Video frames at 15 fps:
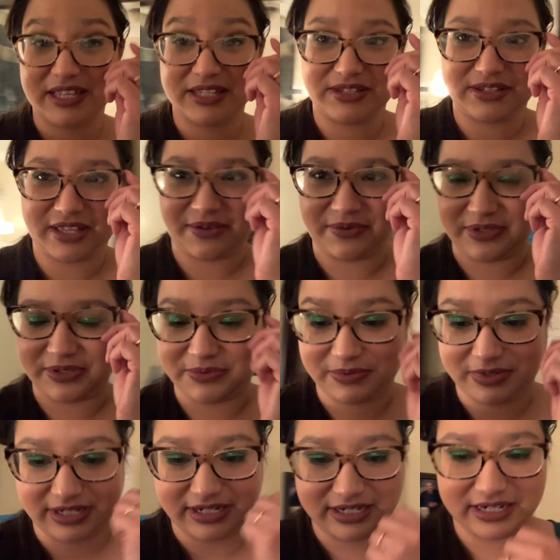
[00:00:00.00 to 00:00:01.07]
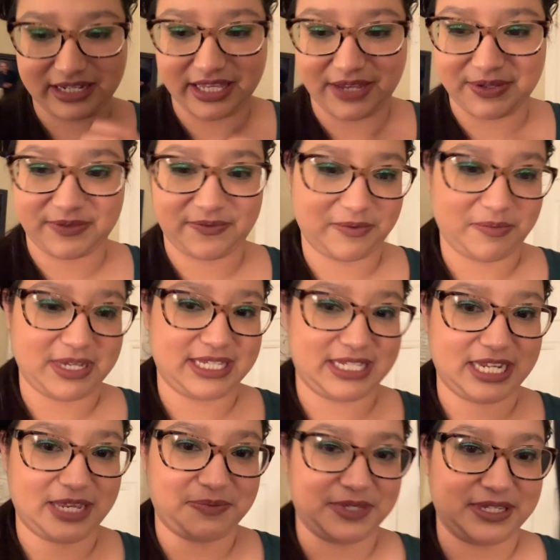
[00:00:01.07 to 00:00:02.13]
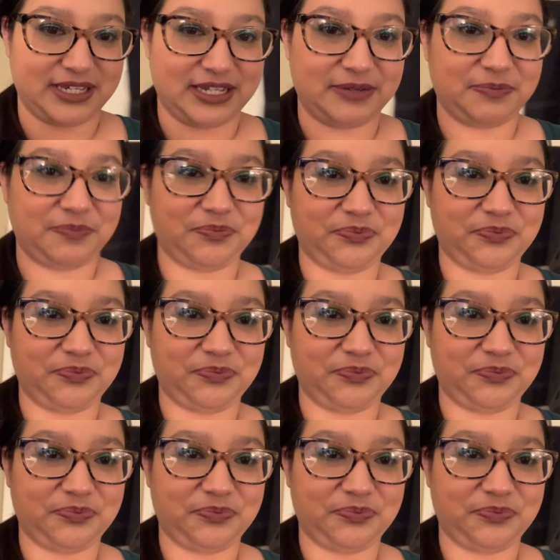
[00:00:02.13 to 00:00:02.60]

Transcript: So that was one. That was from my stepson.